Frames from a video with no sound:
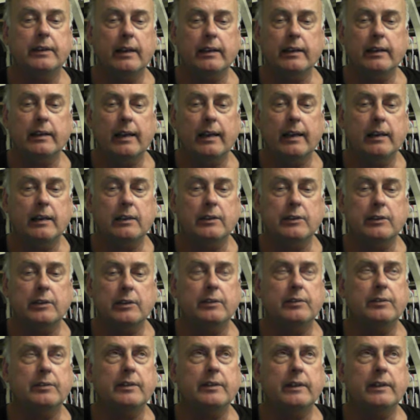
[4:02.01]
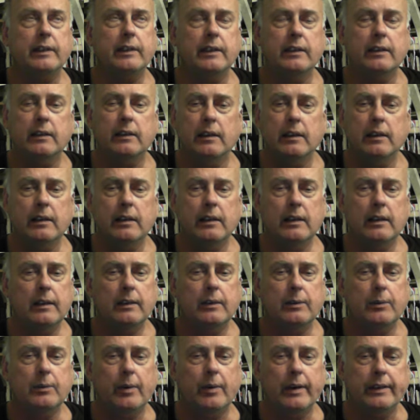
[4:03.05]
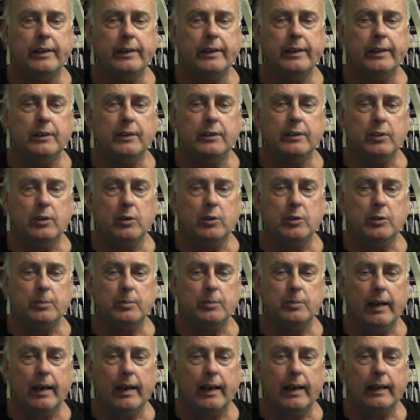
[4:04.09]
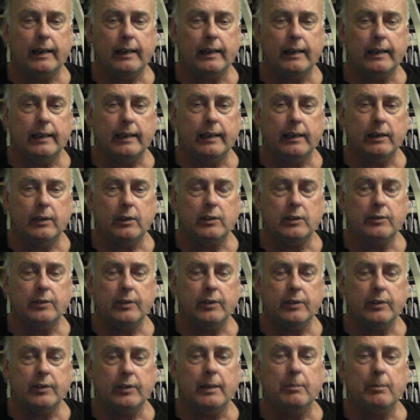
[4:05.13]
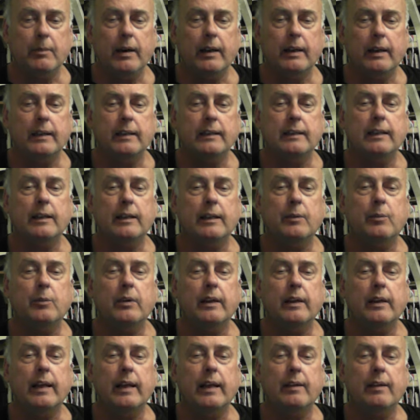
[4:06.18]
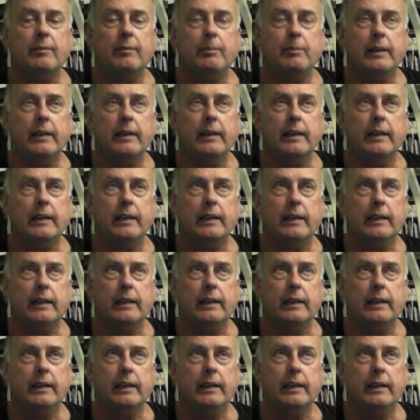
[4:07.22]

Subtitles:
I'm not sure, 15, 20 years it goes back, and it looks for any monies that would have been,